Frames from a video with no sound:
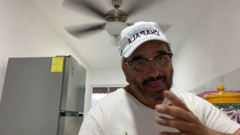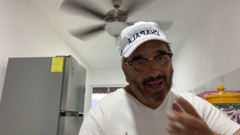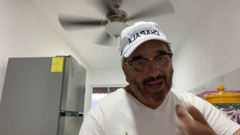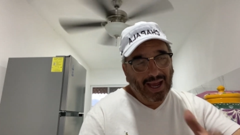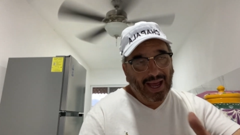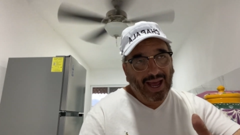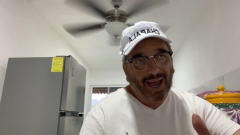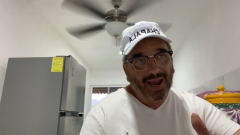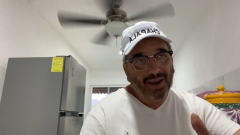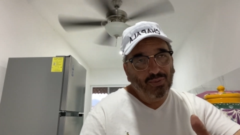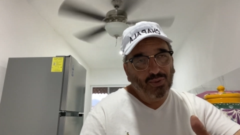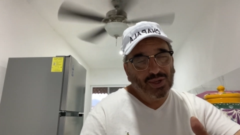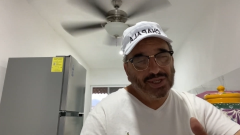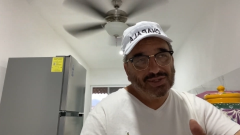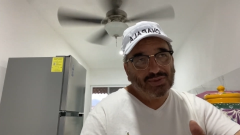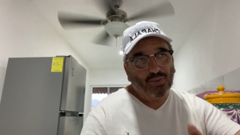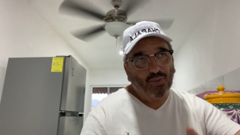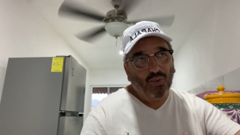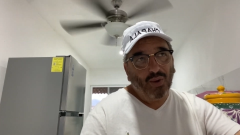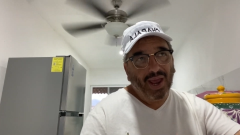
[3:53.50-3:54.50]
I
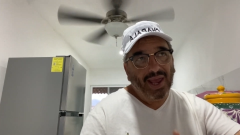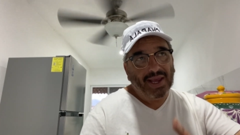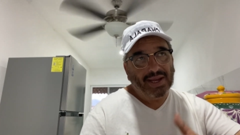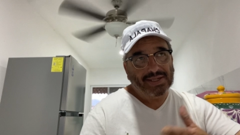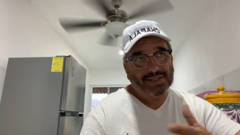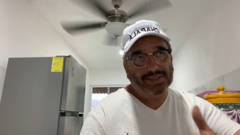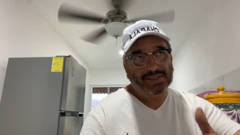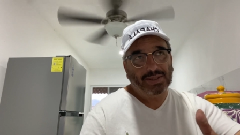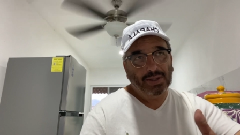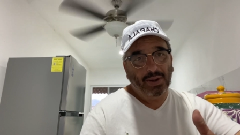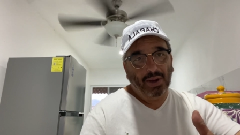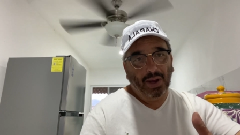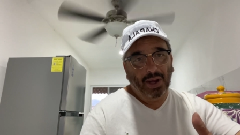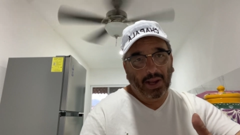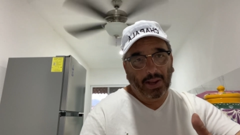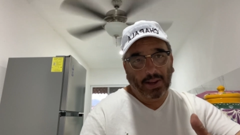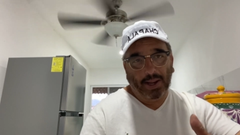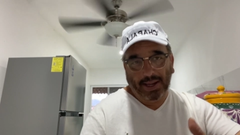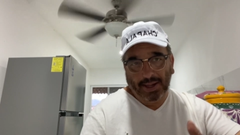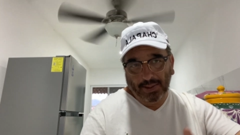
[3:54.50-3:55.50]
was raised
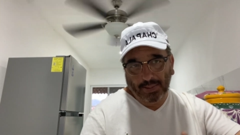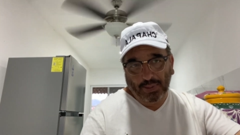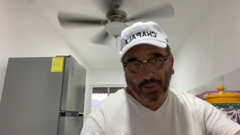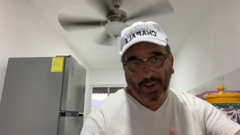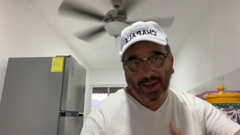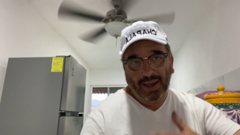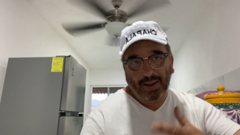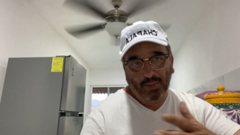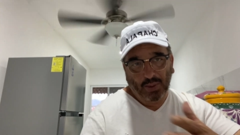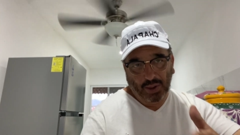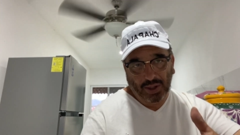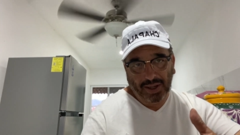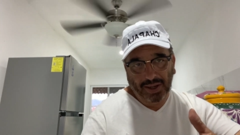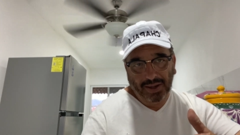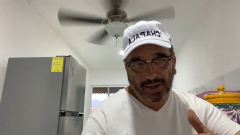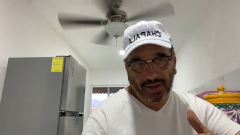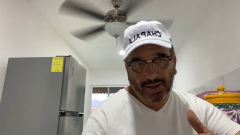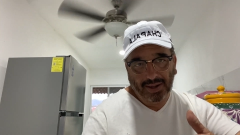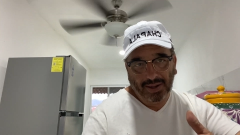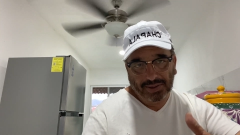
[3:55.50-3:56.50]
in a
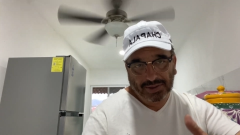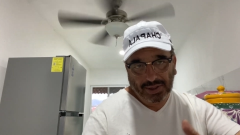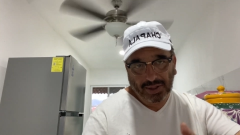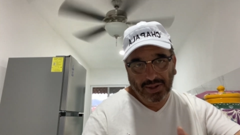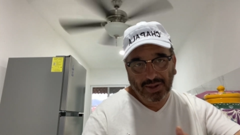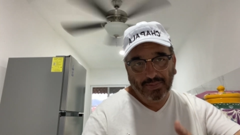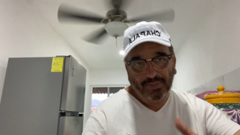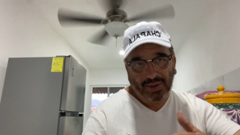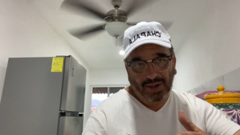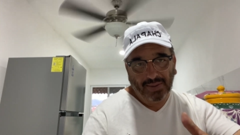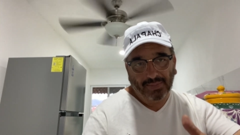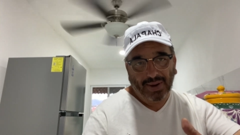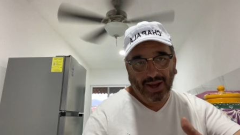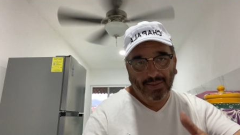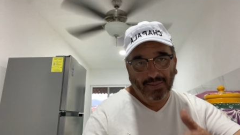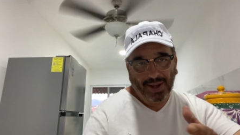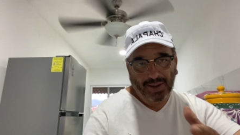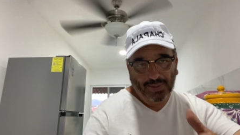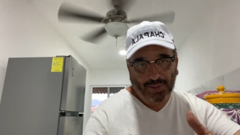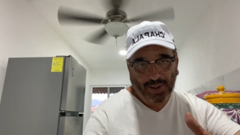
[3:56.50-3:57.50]
family, and I'll tell you a bit
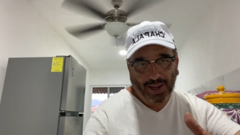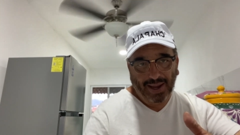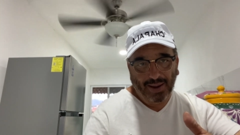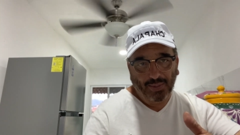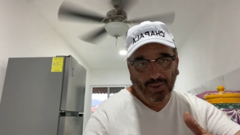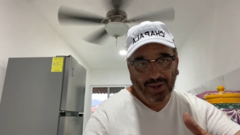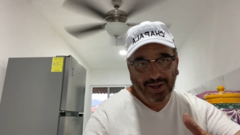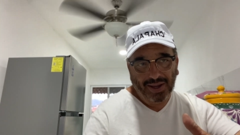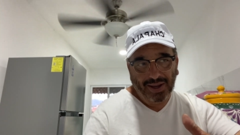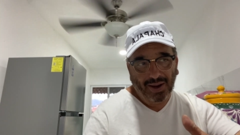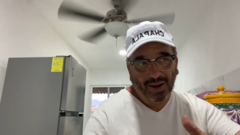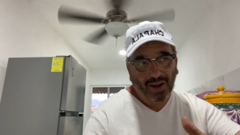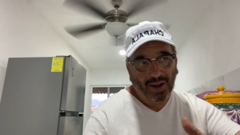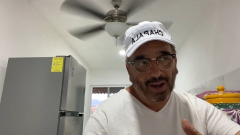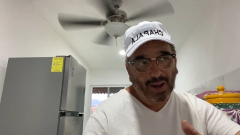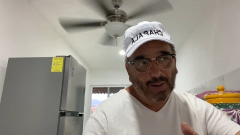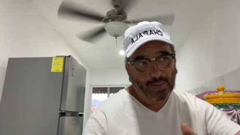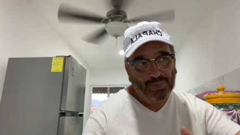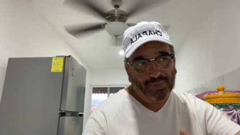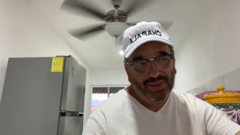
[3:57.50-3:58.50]
about my family,
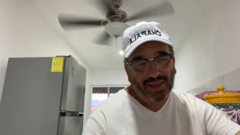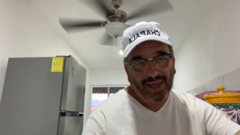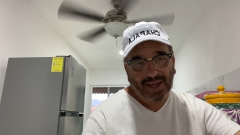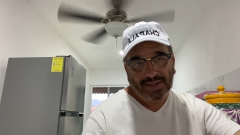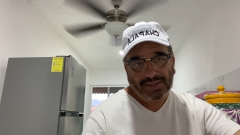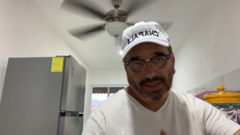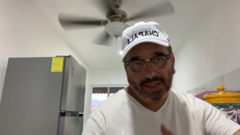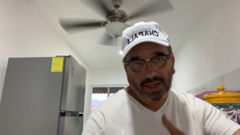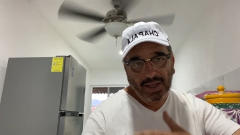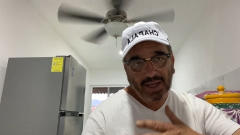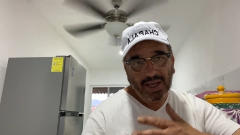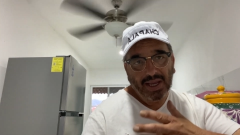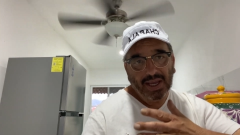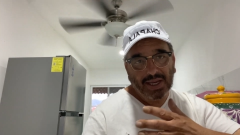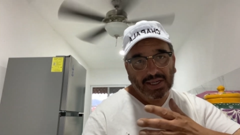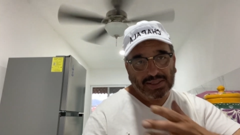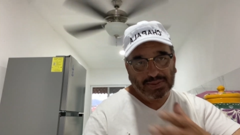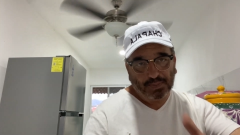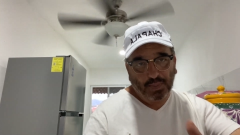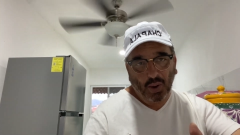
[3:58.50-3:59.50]
that
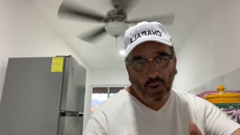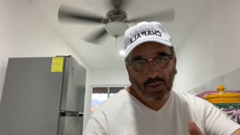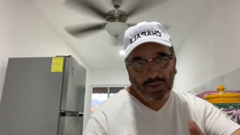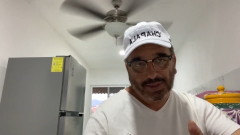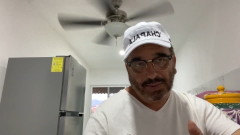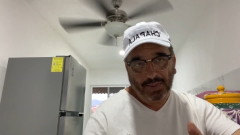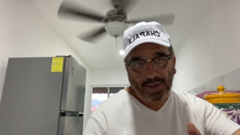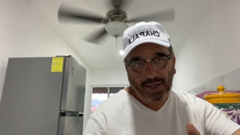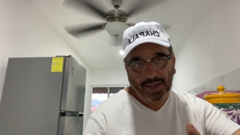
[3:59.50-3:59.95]
exposed me